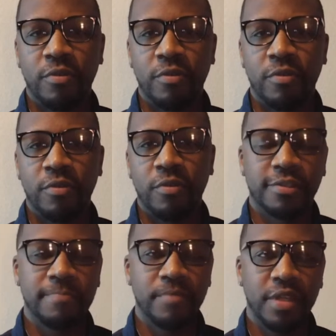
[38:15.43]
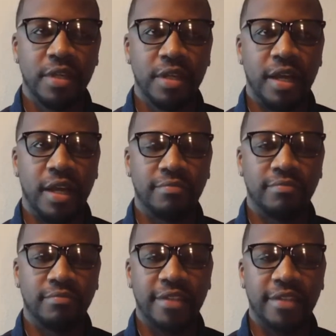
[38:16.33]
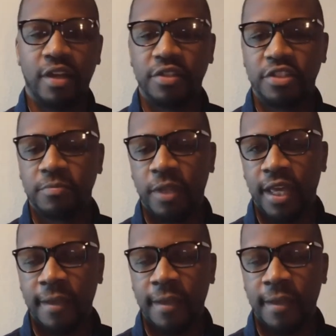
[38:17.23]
was uh, excellent on display.